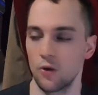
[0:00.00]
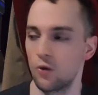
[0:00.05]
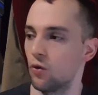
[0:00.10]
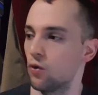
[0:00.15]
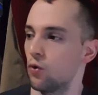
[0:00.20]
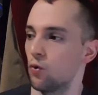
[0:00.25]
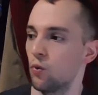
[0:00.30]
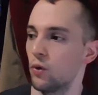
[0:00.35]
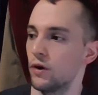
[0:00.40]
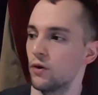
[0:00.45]

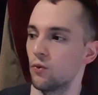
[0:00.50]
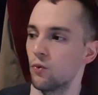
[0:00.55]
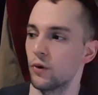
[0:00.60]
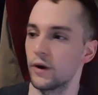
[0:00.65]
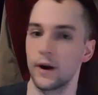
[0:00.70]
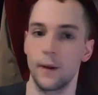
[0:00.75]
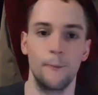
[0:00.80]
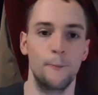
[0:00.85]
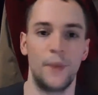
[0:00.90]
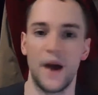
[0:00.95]

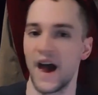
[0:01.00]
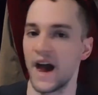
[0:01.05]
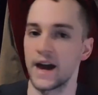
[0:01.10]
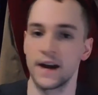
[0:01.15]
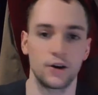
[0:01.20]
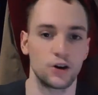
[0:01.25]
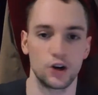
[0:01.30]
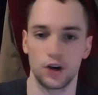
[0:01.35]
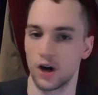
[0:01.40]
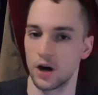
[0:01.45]
when a
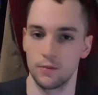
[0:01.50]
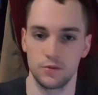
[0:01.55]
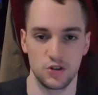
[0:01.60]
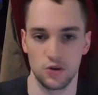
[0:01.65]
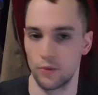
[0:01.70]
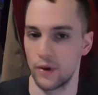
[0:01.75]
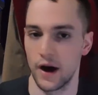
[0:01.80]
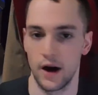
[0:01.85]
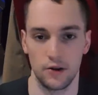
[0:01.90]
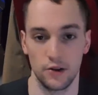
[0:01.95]
banger comes
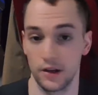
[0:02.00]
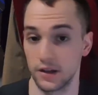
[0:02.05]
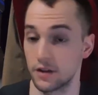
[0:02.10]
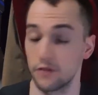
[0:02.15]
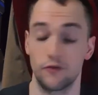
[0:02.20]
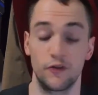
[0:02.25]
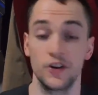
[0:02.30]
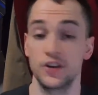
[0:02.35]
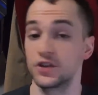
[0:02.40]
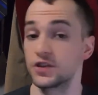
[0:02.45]
around, like
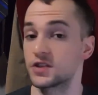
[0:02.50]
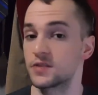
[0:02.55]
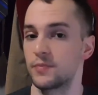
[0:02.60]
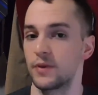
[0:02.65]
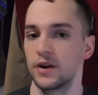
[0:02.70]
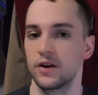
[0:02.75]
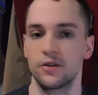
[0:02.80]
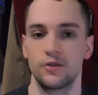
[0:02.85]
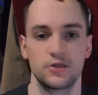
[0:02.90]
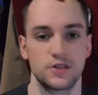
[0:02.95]
the fidget
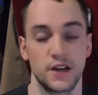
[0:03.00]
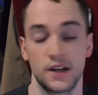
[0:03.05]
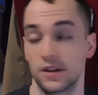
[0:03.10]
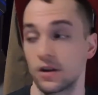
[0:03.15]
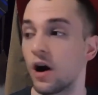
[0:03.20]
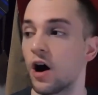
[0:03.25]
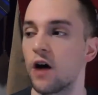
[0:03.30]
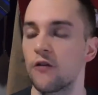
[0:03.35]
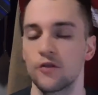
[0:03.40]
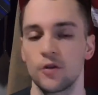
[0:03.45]
spinners, like
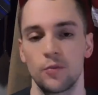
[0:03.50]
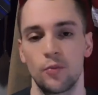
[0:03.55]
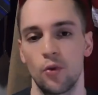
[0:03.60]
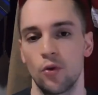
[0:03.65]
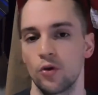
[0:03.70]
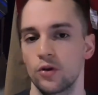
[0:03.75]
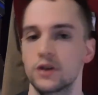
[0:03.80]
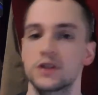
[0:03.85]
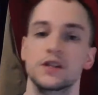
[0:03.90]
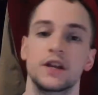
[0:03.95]
the
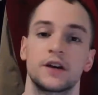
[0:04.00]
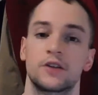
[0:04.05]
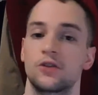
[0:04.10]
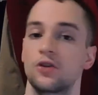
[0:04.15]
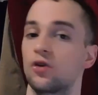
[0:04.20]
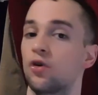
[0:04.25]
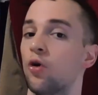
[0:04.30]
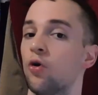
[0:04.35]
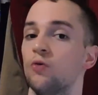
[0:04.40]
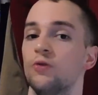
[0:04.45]
hoverboards, like
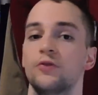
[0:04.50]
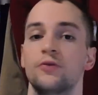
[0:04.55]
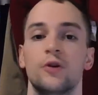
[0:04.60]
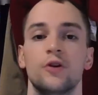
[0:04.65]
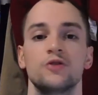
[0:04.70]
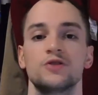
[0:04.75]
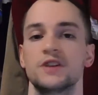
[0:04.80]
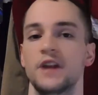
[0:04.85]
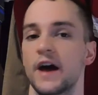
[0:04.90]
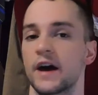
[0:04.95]
the golden
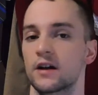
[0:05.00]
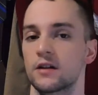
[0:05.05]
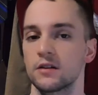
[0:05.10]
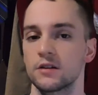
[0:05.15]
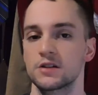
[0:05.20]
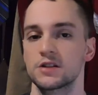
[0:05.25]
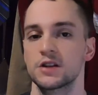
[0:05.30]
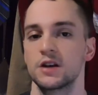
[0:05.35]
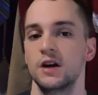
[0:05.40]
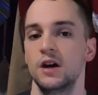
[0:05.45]
rose
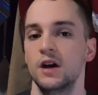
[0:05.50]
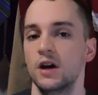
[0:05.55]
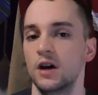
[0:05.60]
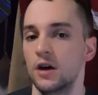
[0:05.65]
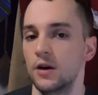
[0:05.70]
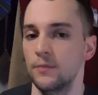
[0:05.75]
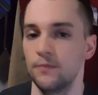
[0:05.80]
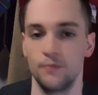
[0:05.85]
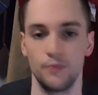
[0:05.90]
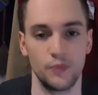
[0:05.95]
necklace,
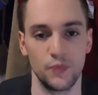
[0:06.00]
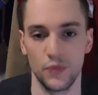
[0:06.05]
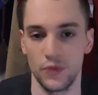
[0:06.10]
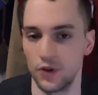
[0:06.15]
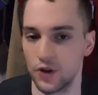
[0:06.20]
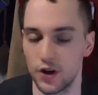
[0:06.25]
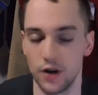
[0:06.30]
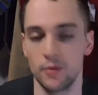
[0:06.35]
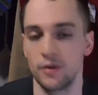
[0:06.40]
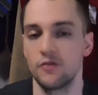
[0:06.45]

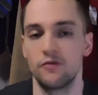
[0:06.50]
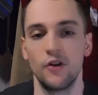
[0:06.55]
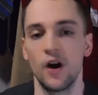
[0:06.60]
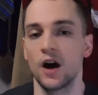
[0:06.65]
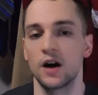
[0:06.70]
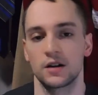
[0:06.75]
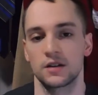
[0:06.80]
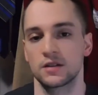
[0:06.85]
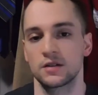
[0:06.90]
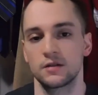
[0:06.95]
you're gonna be
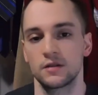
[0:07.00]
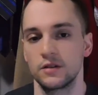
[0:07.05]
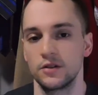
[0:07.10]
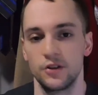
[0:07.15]
fucked.